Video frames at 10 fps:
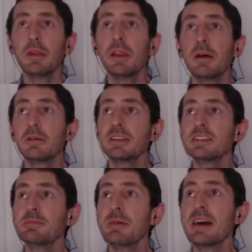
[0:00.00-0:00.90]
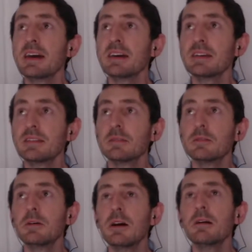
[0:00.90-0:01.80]
Loneliest man in
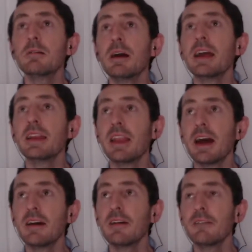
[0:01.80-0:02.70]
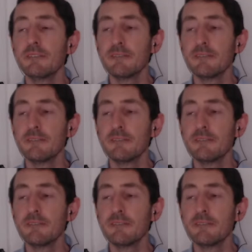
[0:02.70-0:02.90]
the world right now.